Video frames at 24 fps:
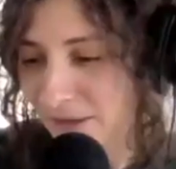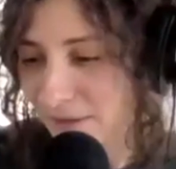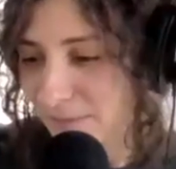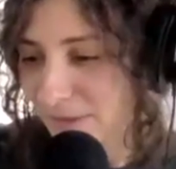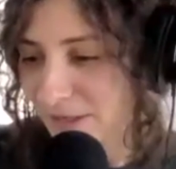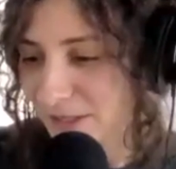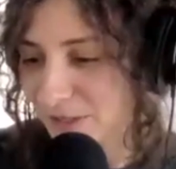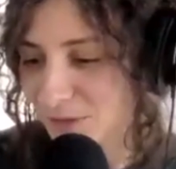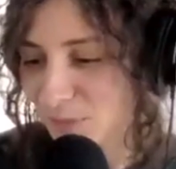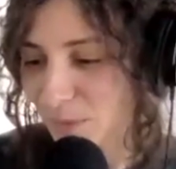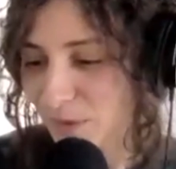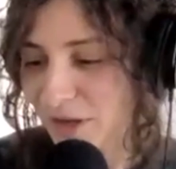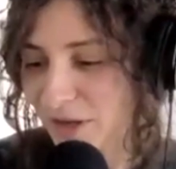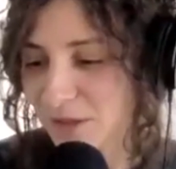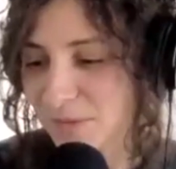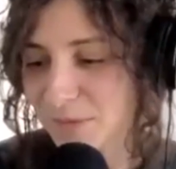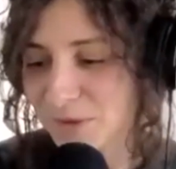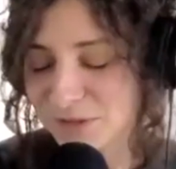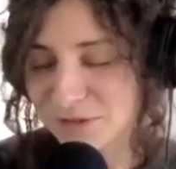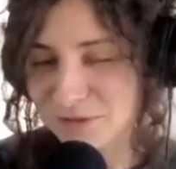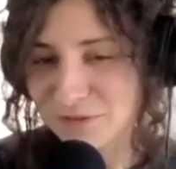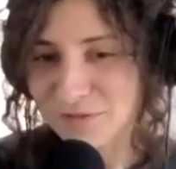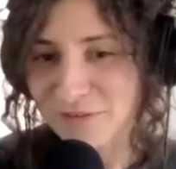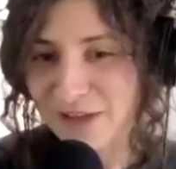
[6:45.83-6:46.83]
Because one of the
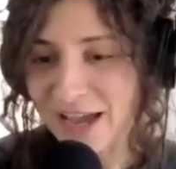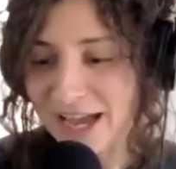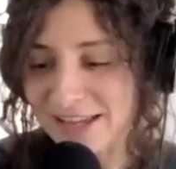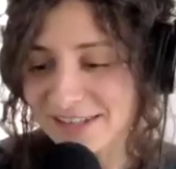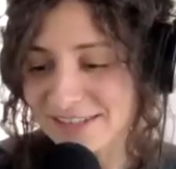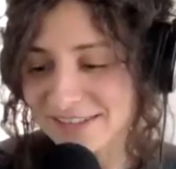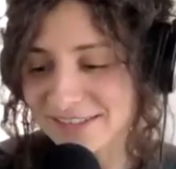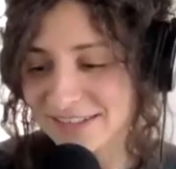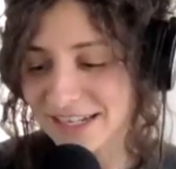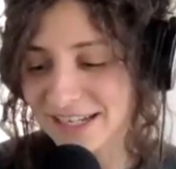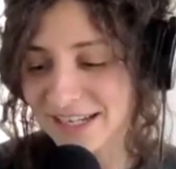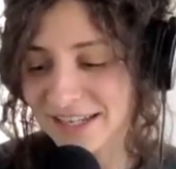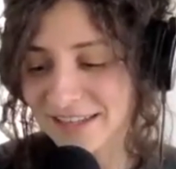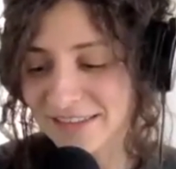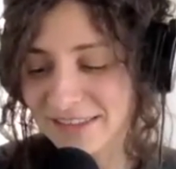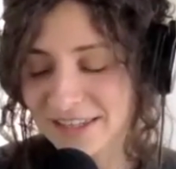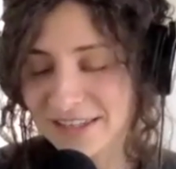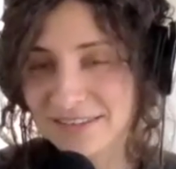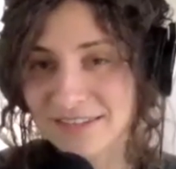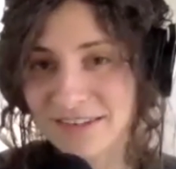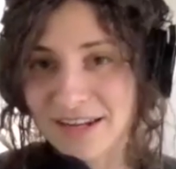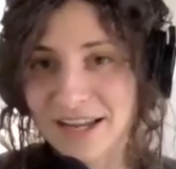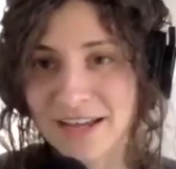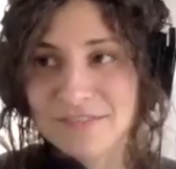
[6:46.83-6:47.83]
most fascinating
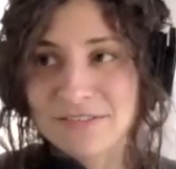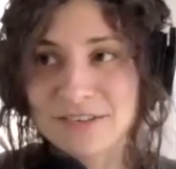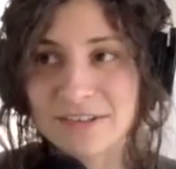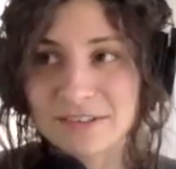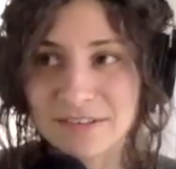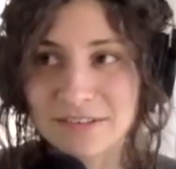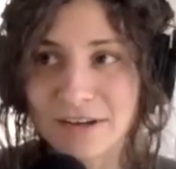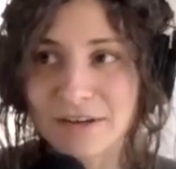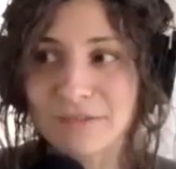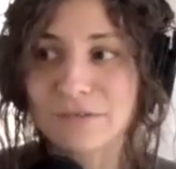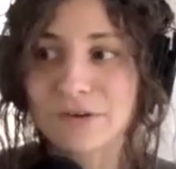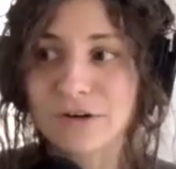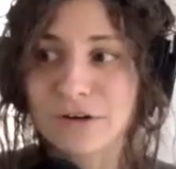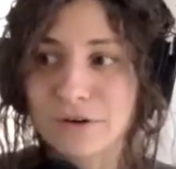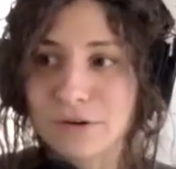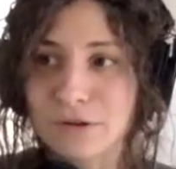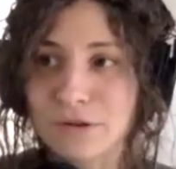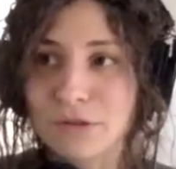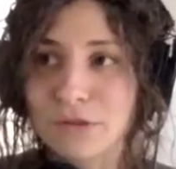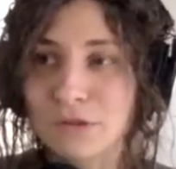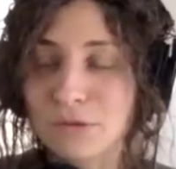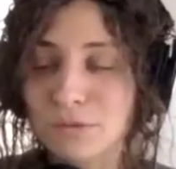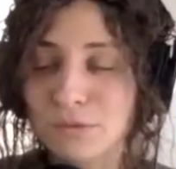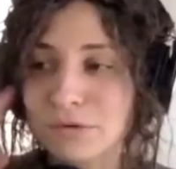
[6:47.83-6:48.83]
things that I've discovered
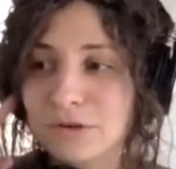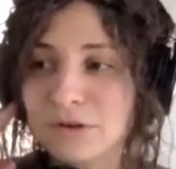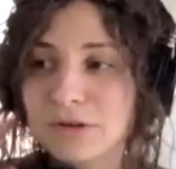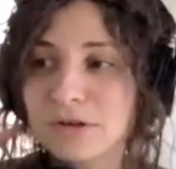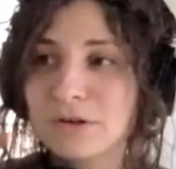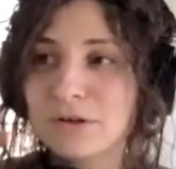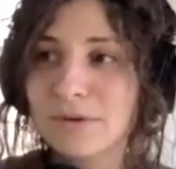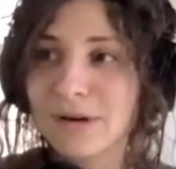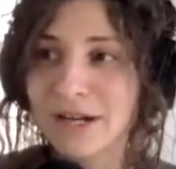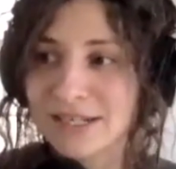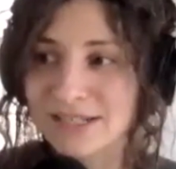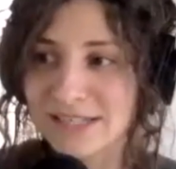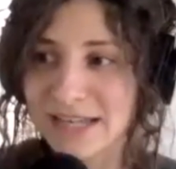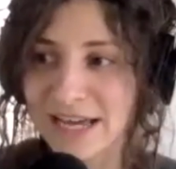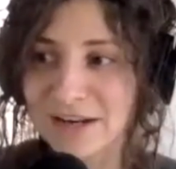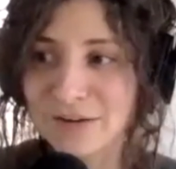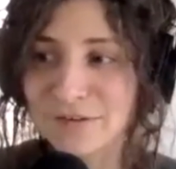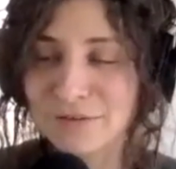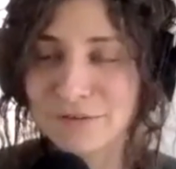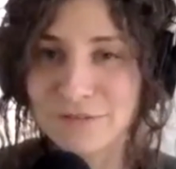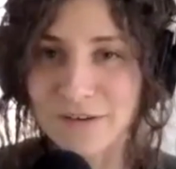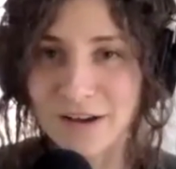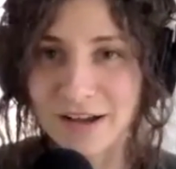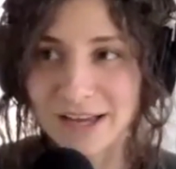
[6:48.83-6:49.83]
through
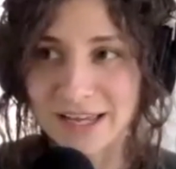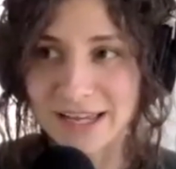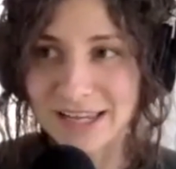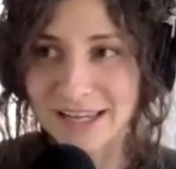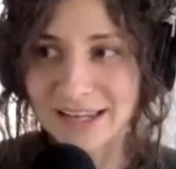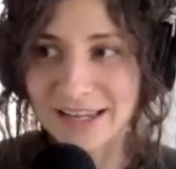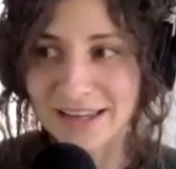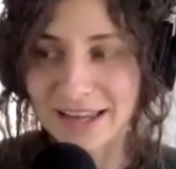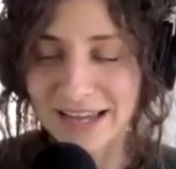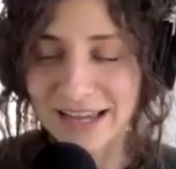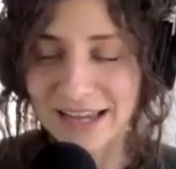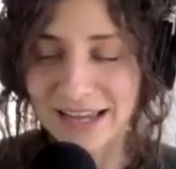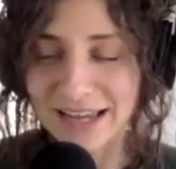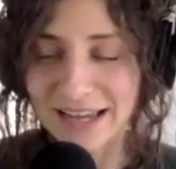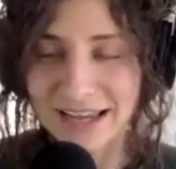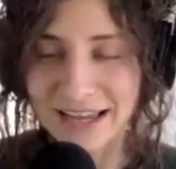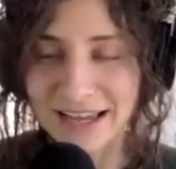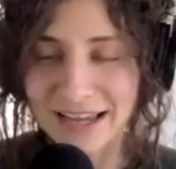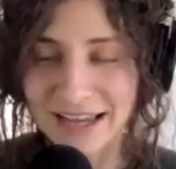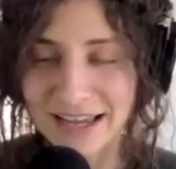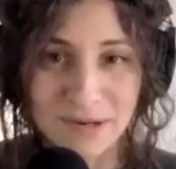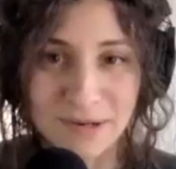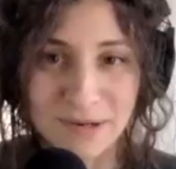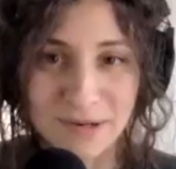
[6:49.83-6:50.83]
identifying how to
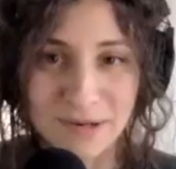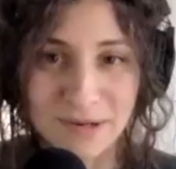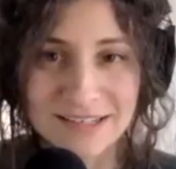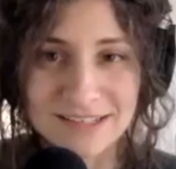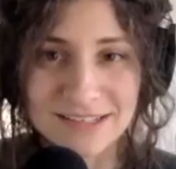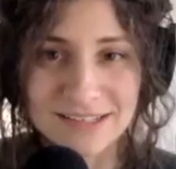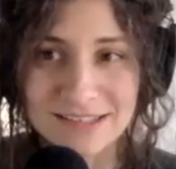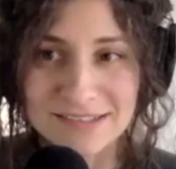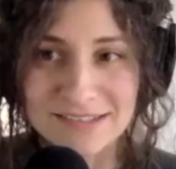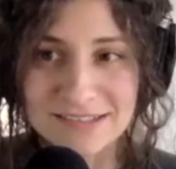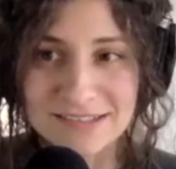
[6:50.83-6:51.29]
practice